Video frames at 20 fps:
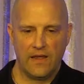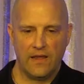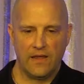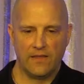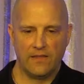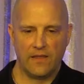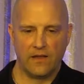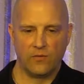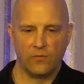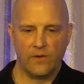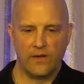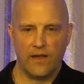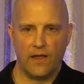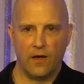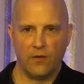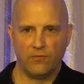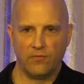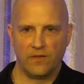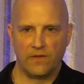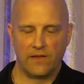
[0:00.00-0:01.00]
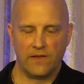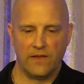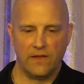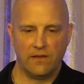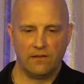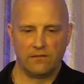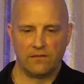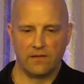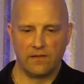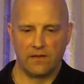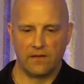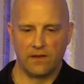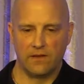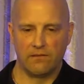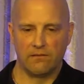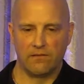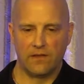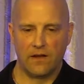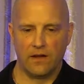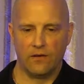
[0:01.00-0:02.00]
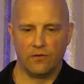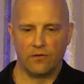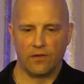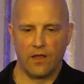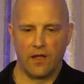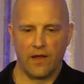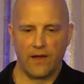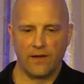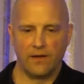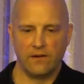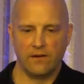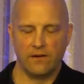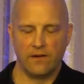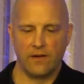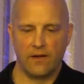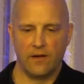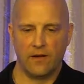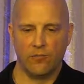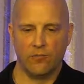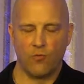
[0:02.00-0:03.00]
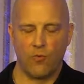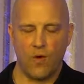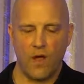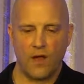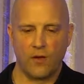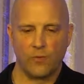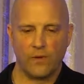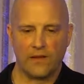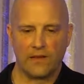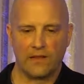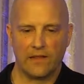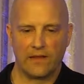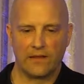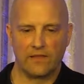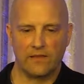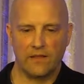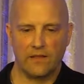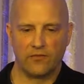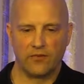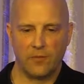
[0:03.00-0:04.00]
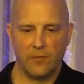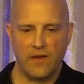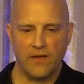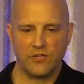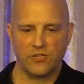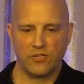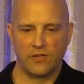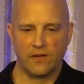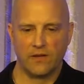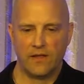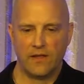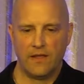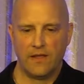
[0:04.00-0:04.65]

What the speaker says: And then we helpfully outline why we collect the information.